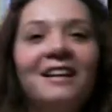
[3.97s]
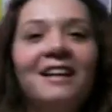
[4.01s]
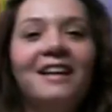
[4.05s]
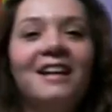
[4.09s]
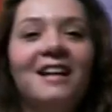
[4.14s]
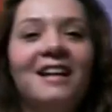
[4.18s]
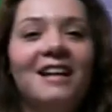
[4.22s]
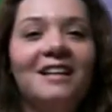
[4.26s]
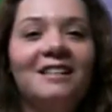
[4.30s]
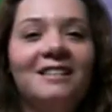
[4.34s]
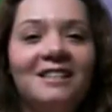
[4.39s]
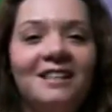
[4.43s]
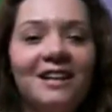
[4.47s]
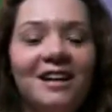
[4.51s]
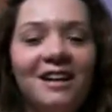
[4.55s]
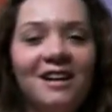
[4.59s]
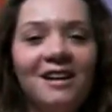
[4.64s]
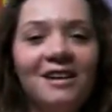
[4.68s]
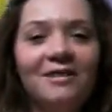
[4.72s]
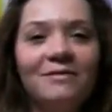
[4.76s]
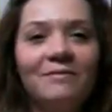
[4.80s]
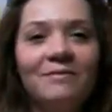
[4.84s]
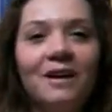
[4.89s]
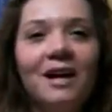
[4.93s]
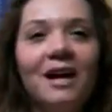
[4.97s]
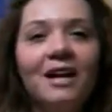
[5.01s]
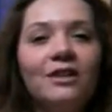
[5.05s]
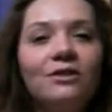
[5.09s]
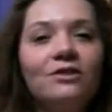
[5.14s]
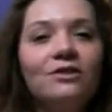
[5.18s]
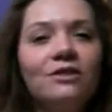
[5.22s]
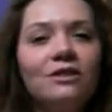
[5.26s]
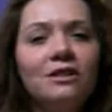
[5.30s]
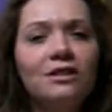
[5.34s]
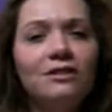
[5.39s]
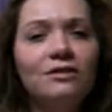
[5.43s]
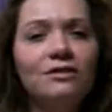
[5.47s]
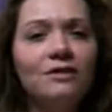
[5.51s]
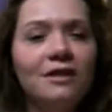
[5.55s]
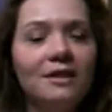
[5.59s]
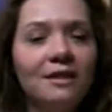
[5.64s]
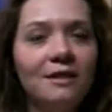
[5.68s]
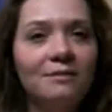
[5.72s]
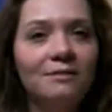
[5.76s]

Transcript: And um, I usually do the